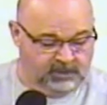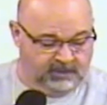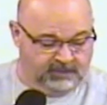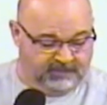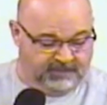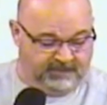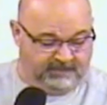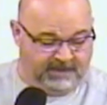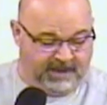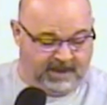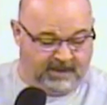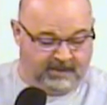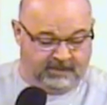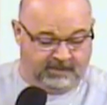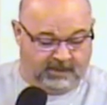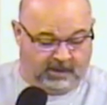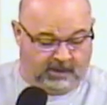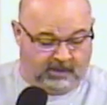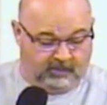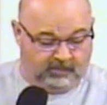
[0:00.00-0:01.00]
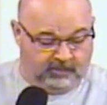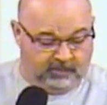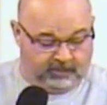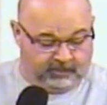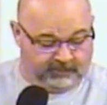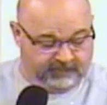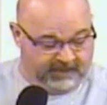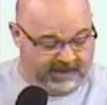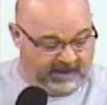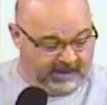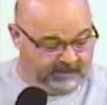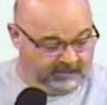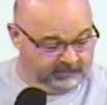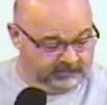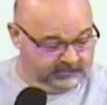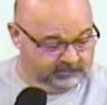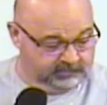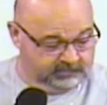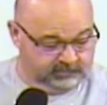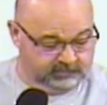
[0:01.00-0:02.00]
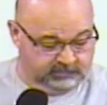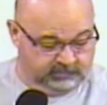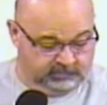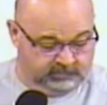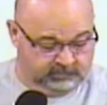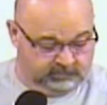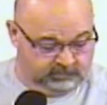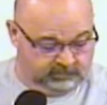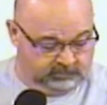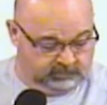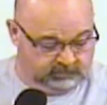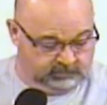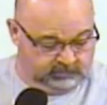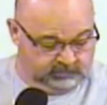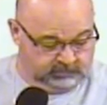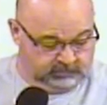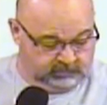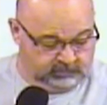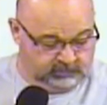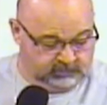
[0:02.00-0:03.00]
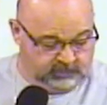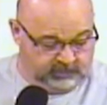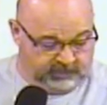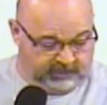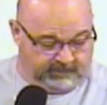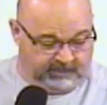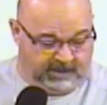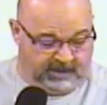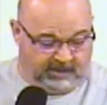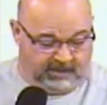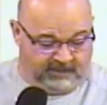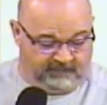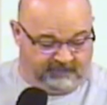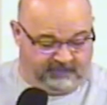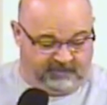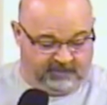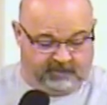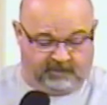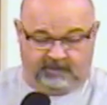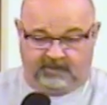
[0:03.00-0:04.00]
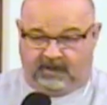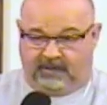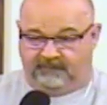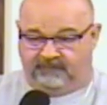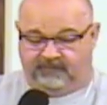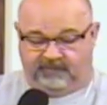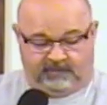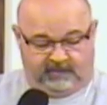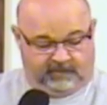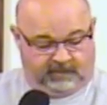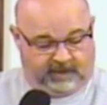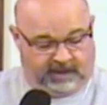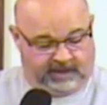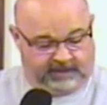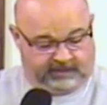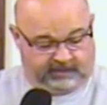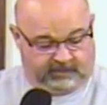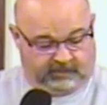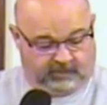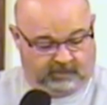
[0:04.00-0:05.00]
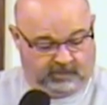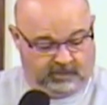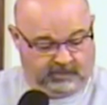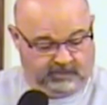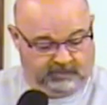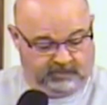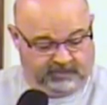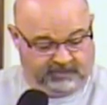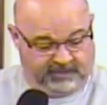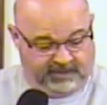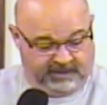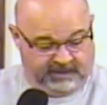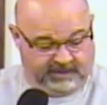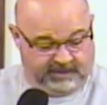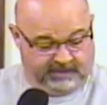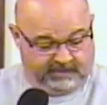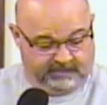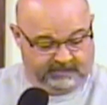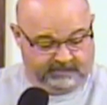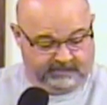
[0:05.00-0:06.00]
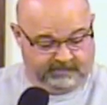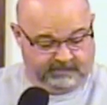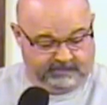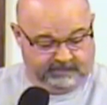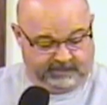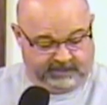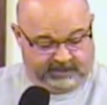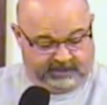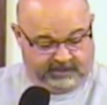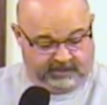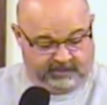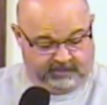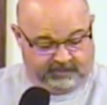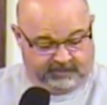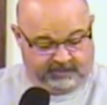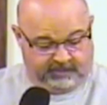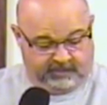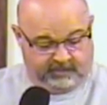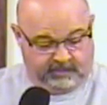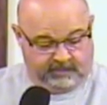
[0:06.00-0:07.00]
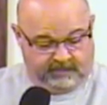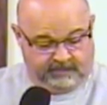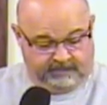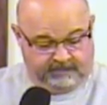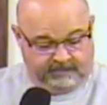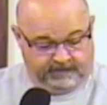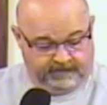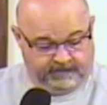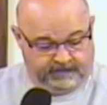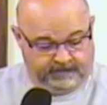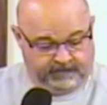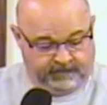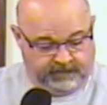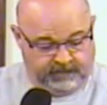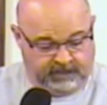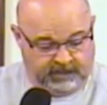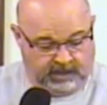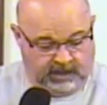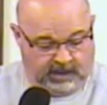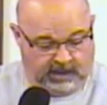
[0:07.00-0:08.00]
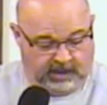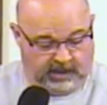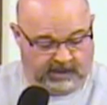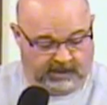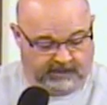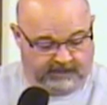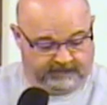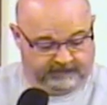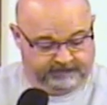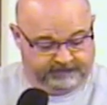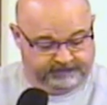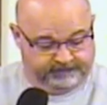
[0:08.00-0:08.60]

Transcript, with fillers: somehow it all works out. Somehow I feel, I feel like the Lord was in it because uh,